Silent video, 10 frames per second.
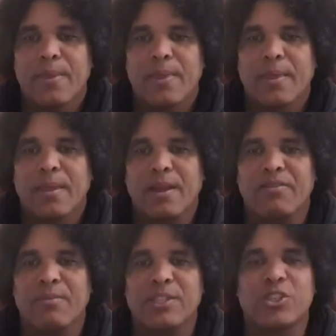I've
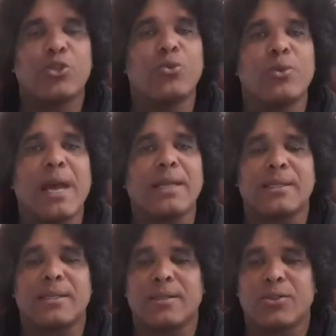missed 2
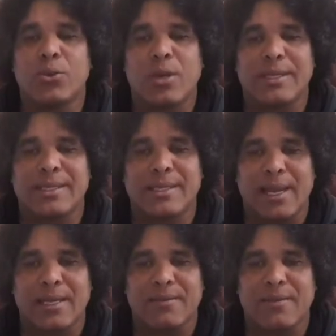nights, 2
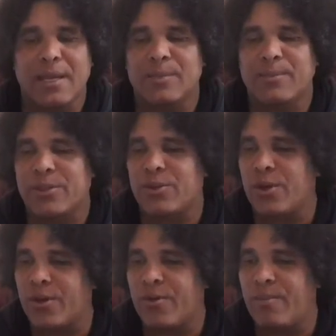consecutive nights, but you got to
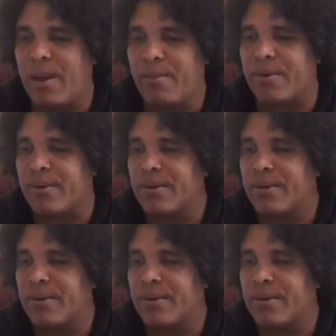remember